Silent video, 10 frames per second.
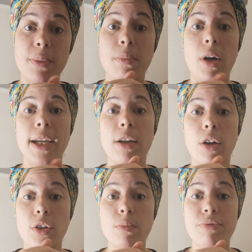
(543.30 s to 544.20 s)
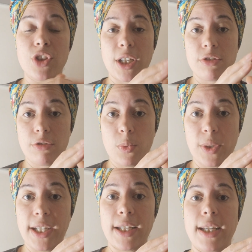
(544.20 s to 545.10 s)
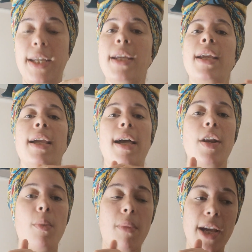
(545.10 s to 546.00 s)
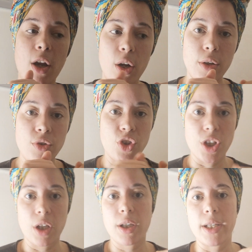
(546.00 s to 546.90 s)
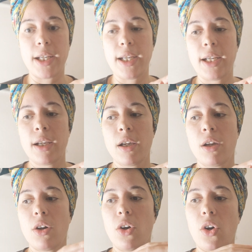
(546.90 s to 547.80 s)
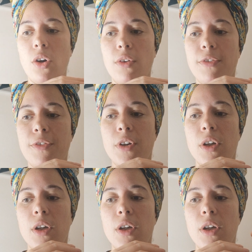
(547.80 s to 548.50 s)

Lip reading: in my own projector awakening and on my own journey of